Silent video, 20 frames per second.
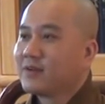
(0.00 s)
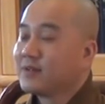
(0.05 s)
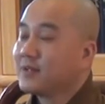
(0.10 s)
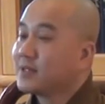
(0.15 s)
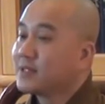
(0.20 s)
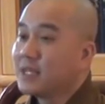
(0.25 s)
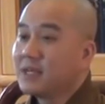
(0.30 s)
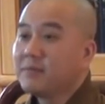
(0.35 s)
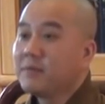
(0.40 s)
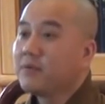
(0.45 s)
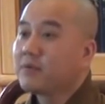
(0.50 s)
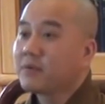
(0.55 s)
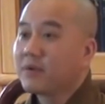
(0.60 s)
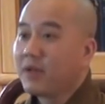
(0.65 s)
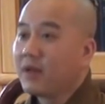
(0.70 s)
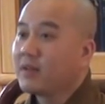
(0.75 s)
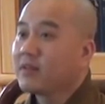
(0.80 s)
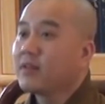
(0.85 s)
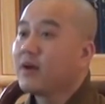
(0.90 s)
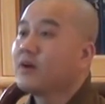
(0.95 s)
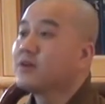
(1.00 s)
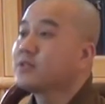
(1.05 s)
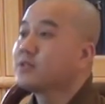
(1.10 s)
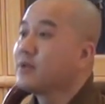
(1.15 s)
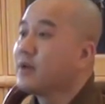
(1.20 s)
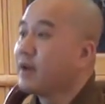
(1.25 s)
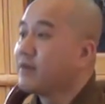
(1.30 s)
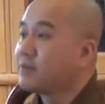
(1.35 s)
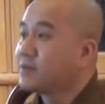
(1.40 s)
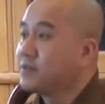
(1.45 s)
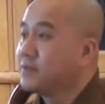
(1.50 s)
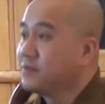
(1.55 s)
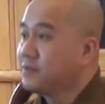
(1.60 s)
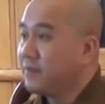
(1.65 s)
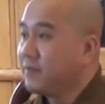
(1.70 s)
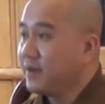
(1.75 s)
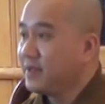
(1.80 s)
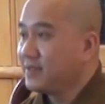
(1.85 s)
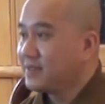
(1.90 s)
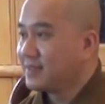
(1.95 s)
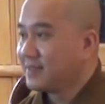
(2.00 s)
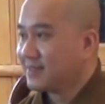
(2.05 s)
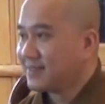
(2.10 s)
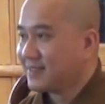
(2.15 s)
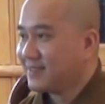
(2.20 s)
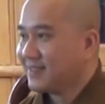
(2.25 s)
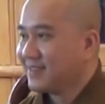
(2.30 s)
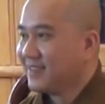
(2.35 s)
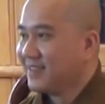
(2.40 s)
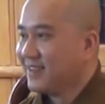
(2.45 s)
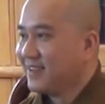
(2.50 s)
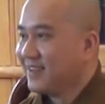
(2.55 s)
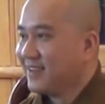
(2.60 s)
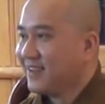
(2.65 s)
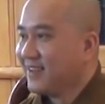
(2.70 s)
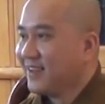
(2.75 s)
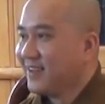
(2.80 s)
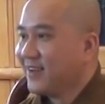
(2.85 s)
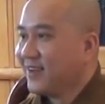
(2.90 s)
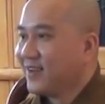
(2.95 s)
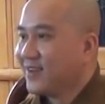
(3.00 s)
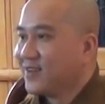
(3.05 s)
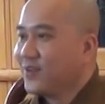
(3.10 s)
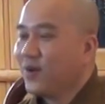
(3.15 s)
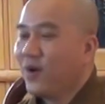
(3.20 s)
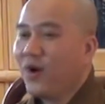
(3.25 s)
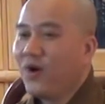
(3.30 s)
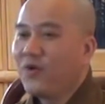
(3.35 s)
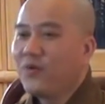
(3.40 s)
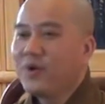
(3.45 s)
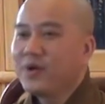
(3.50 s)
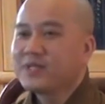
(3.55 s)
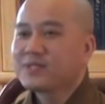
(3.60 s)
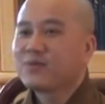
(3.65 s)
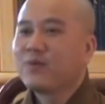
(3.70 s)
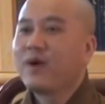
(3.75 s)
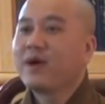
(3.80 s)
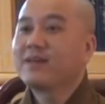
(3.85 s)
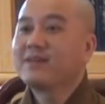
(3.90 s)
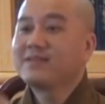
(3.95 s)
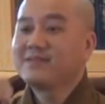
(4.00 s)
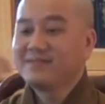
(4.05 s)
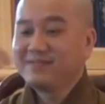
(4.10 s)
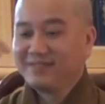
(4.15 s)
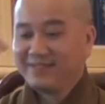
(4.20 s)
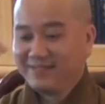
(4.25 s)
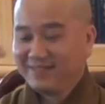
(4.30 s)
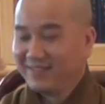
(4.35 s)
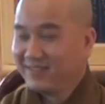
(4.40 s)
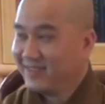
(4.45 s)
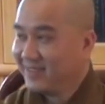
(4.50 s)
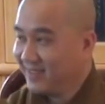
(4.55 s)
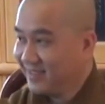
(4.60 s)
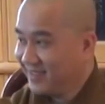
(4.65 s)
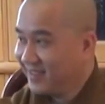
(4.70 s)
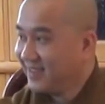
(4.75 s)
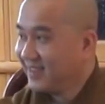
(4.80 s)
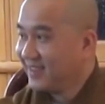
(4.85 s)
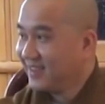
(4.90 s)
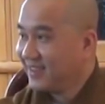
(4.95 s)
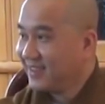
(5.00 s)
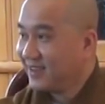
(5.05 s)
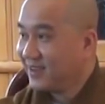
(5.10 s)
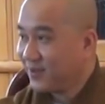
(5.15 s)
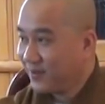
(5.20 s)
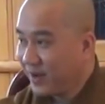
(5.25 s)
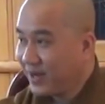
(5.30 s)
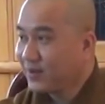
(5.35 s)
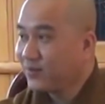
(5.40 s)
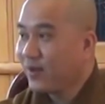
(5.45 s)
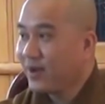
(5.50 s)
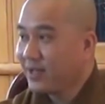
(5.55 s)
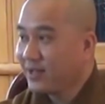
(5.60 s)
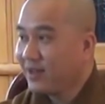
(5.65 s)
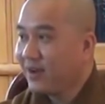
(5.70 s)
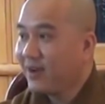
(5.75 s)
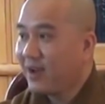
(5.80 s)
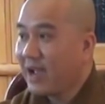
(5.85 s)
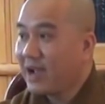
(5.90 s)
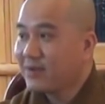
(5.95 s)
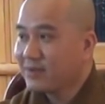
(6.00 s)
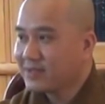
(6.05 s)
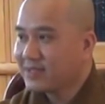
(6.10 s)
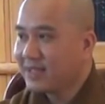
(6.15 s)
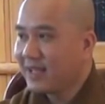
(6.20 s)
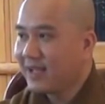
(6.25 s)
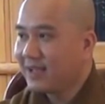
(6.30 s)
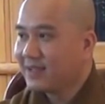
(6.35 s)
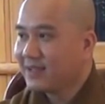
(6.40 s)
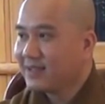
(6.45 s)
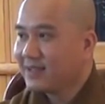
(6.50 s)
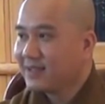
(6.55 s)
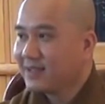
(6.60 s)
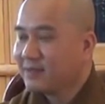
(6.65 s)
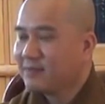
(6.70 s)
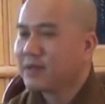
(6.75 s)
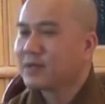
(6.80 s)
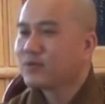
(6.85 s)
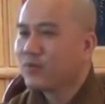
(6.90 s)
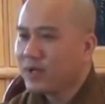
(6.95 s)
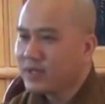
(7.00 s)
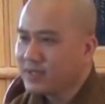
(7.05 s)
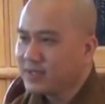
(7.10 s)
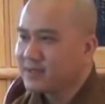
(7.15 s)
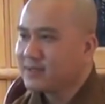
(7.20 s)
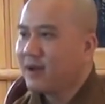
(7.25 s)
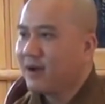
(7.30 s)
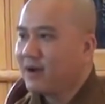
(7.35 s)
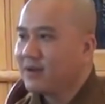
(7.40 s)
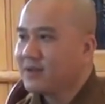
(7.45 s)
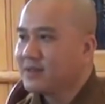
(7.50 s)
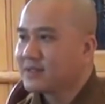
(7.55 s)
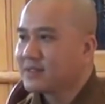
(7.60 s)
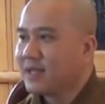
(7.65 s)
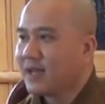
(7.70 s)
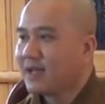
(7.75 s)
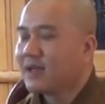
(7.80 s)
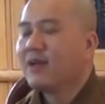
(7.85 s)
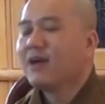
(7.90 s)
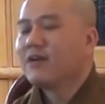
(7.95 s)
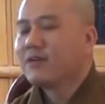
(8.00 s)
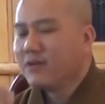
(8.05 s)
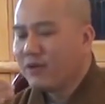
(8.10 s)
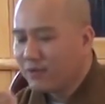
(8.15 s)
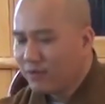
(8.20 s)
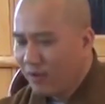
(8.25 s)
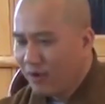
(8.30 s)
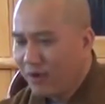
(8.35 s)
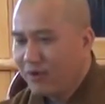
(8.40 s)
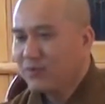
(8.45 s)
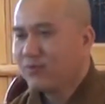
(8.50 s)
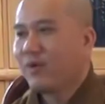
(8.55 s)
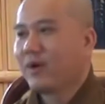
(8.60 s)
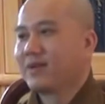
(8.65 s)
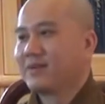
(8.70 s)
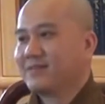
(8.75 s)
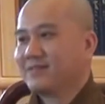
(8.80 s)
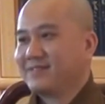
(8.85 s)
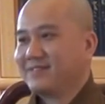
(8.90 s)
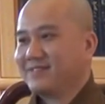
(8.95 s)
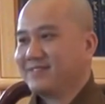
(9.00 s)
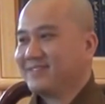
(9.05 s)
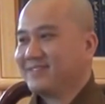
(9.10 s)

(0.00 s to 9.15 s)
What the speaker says: The tablecloth also have two faces. You always want the right one outside. But what is the other side? The wrong one.